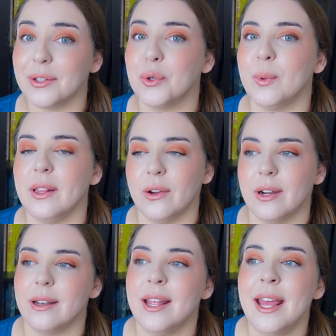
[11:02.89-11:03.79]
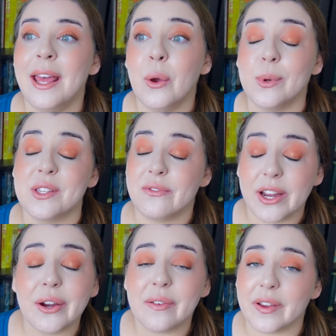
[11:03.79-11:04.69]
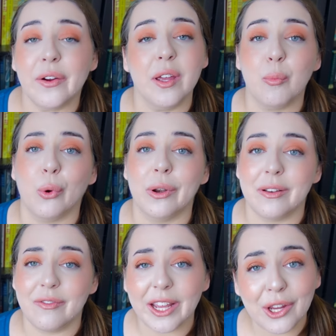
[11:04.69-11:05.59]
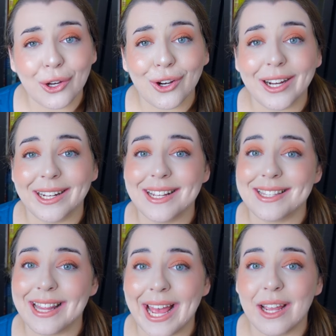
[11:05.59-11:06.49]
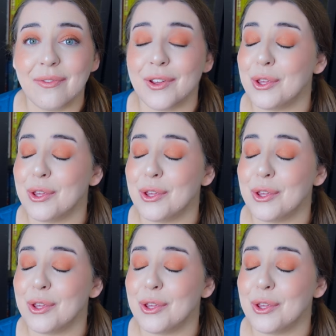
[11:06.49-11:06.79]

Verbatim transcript: who we learn was a very, very important figure in his life.